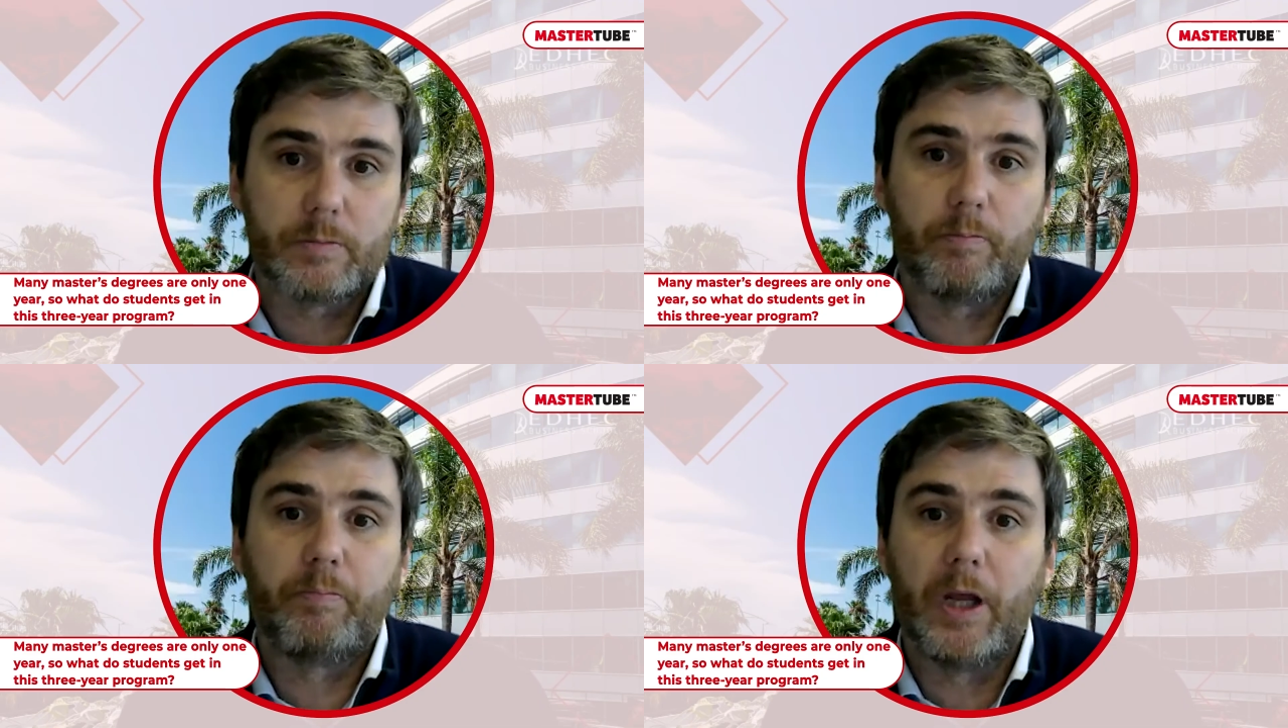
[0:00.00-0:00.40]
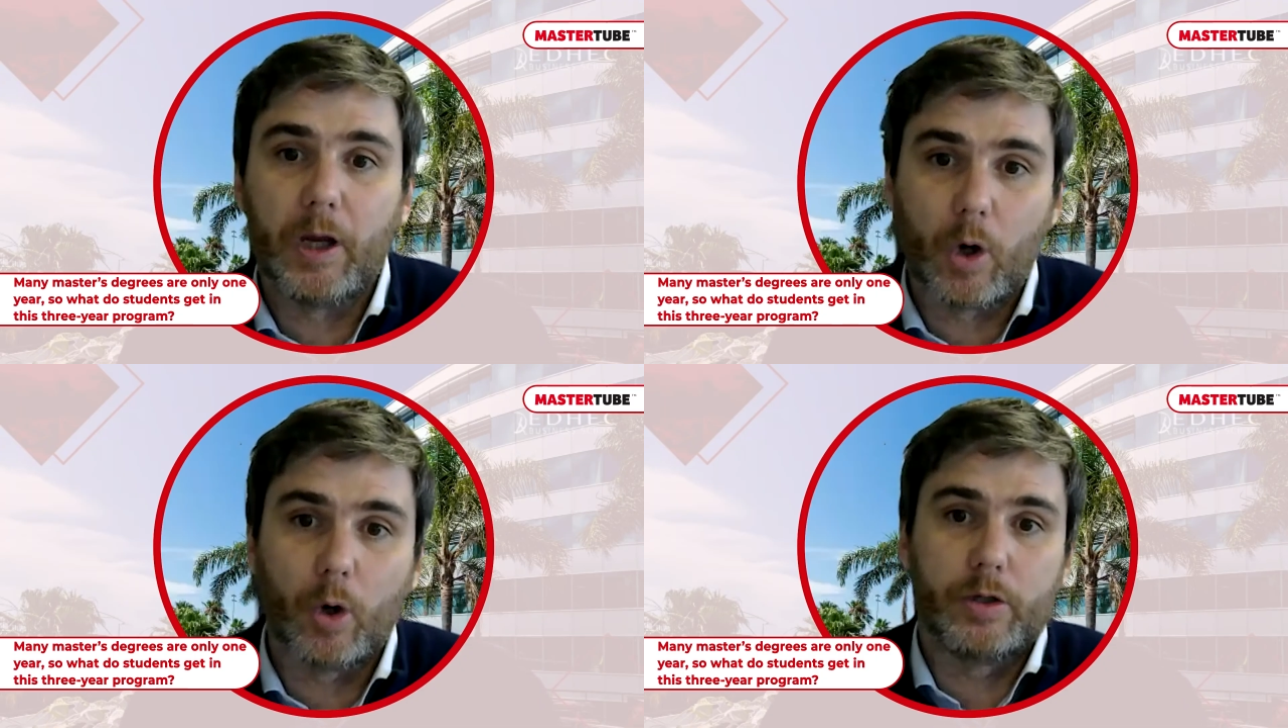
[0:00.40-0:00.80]

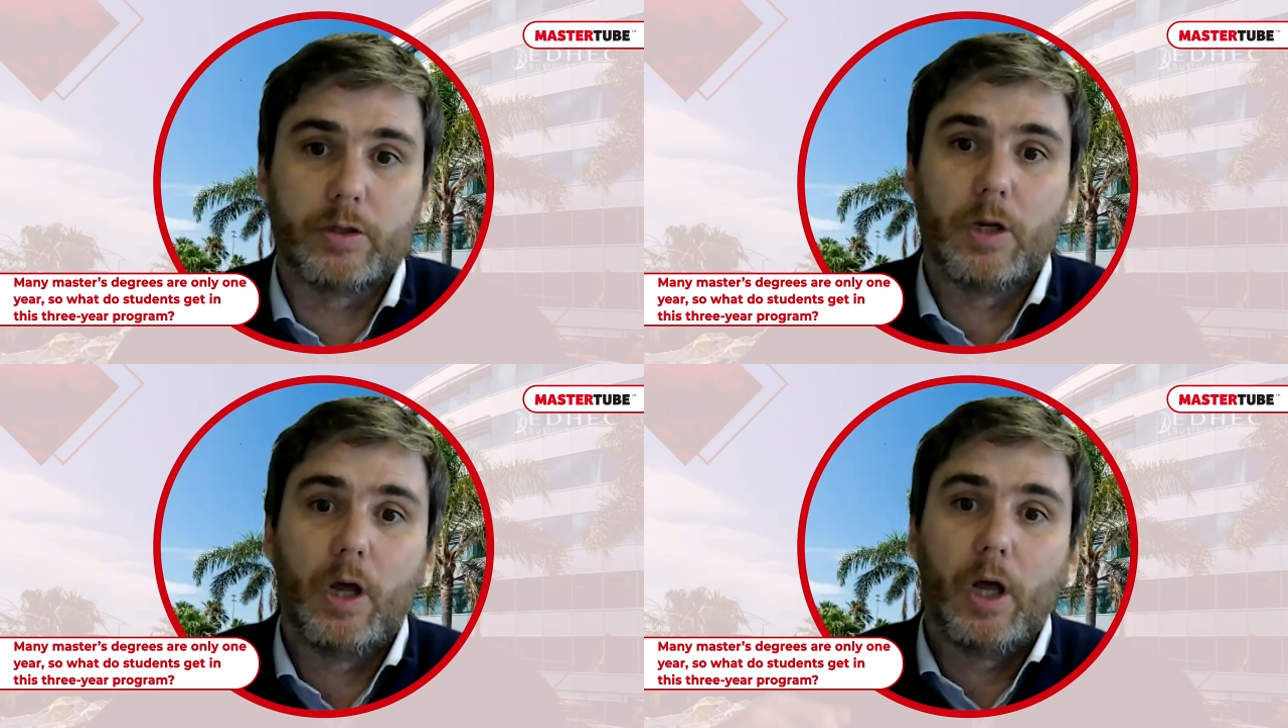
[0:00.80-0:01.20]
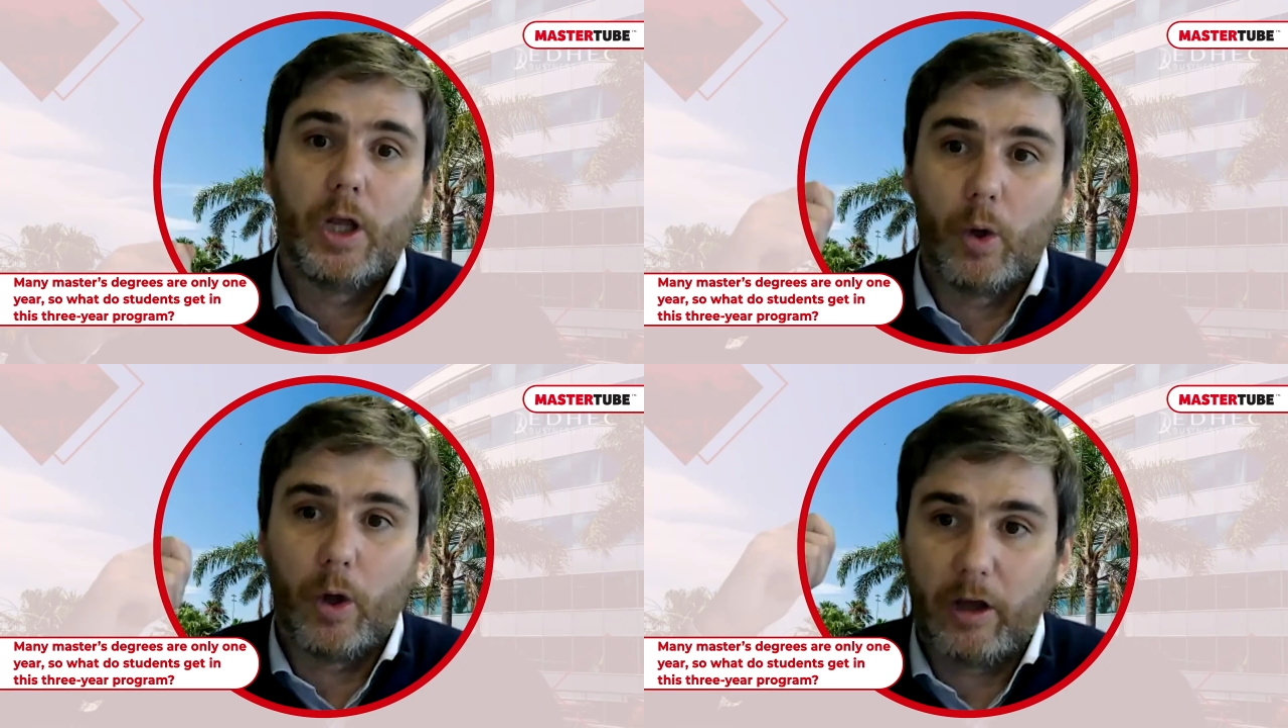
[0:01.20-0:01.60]
because
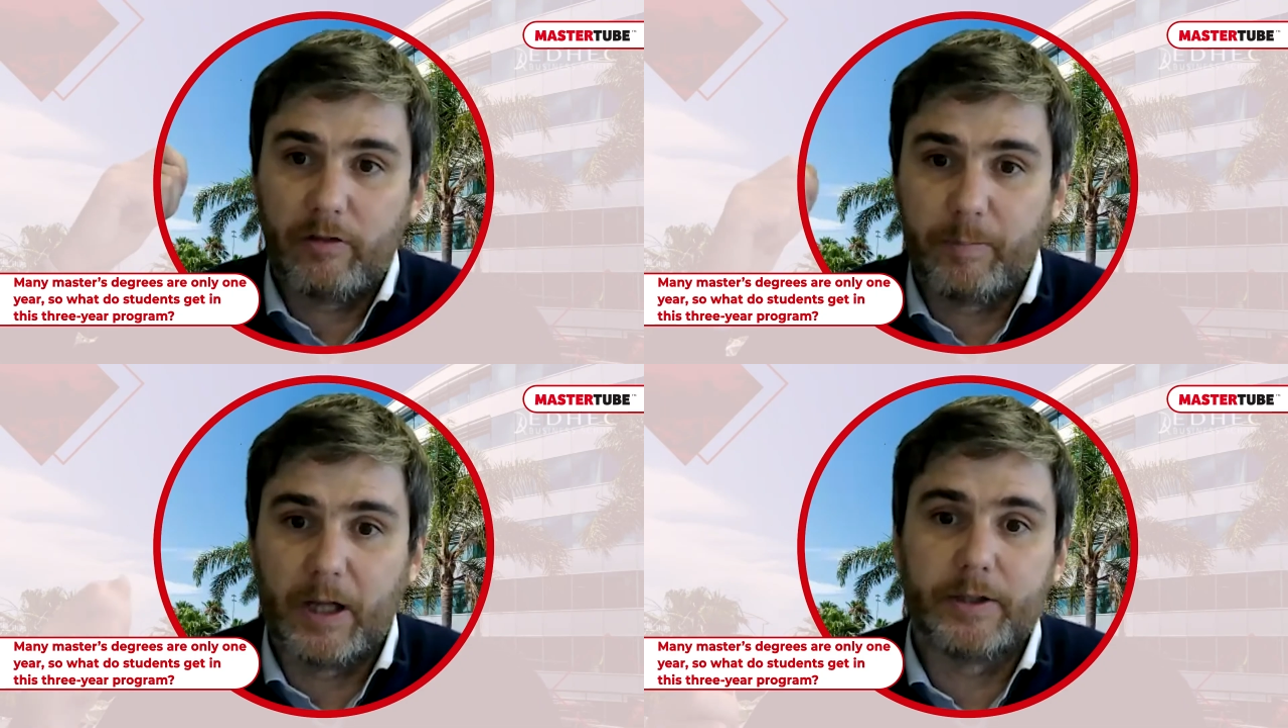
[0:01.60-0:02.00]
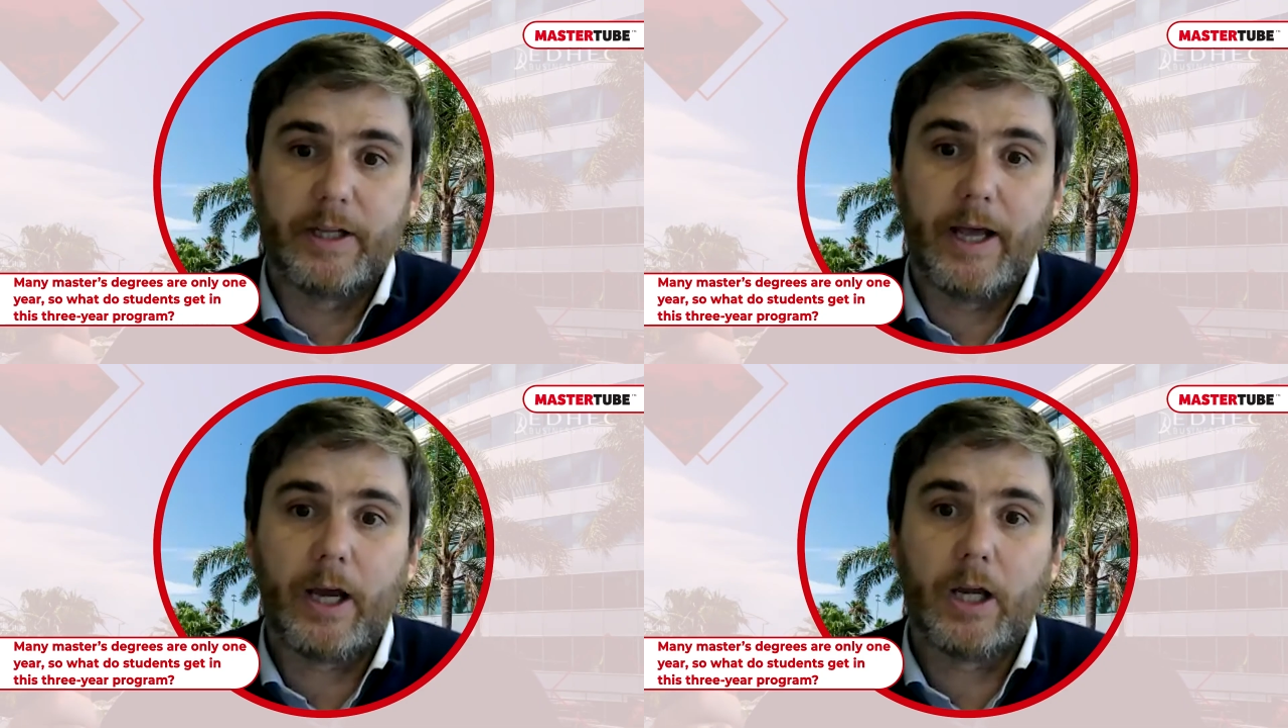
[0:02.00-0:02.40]
you have built the
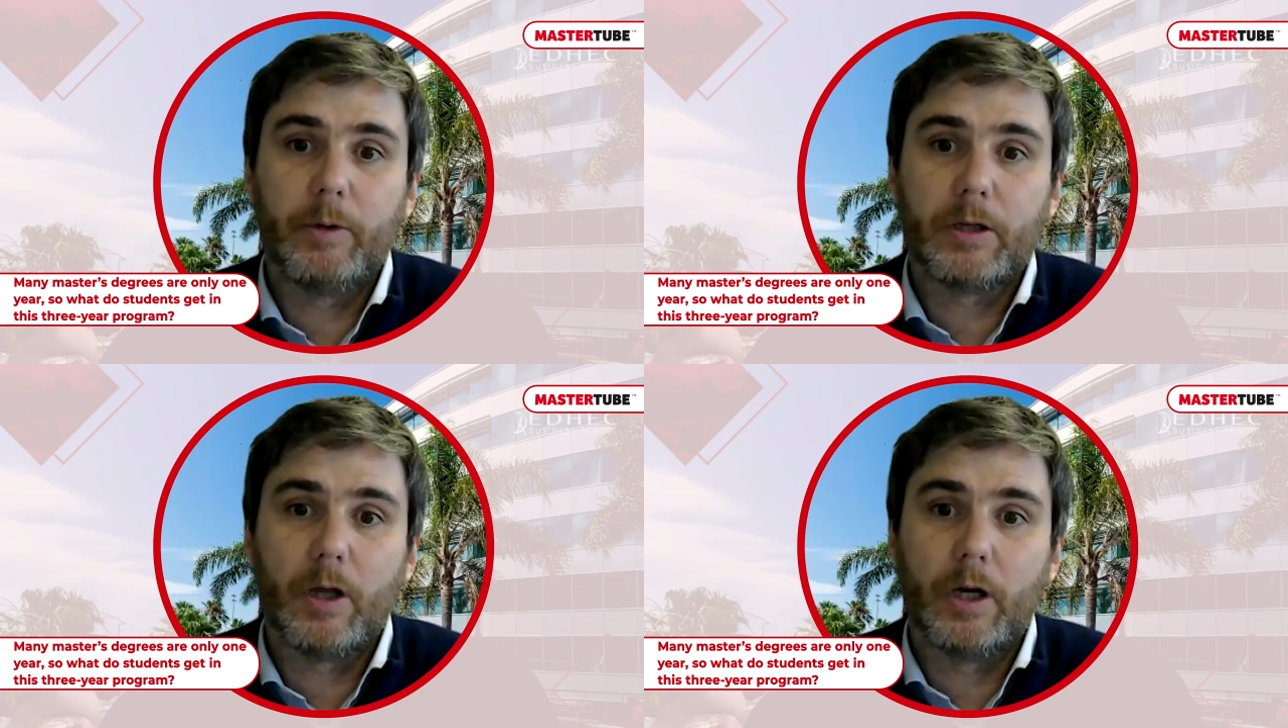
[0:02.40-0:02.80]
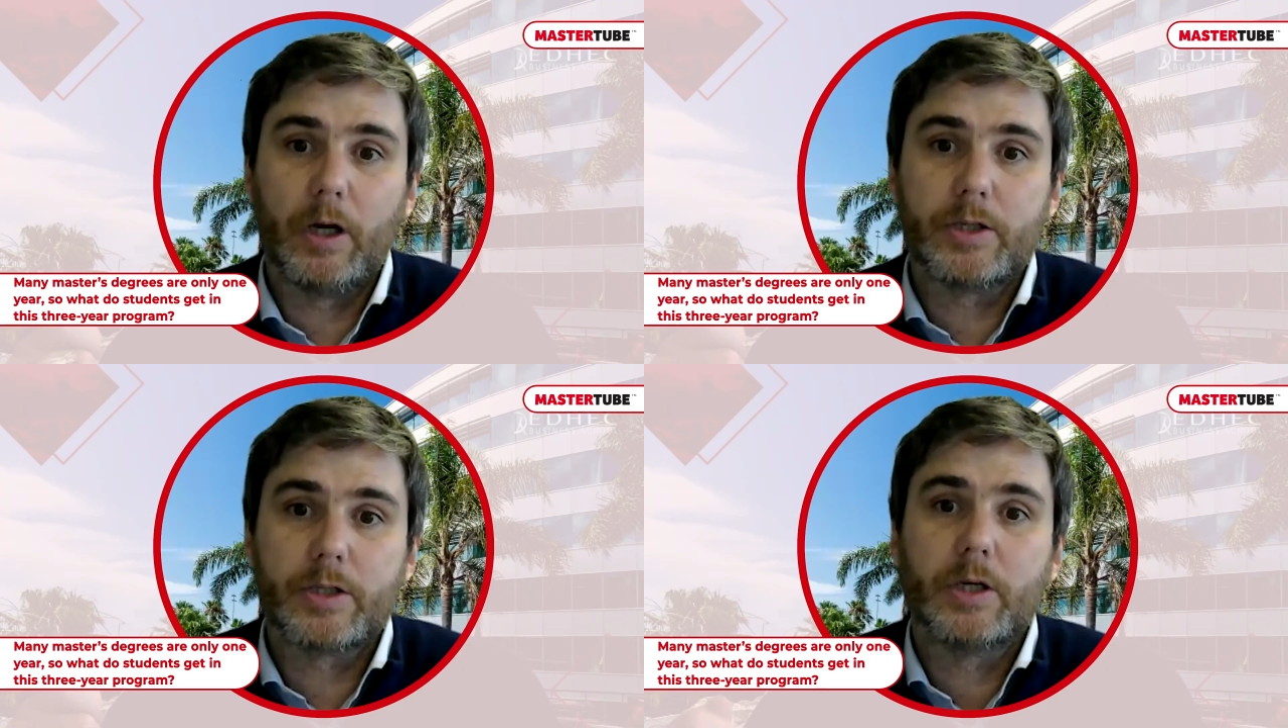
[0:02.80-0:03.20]
academic knowledge,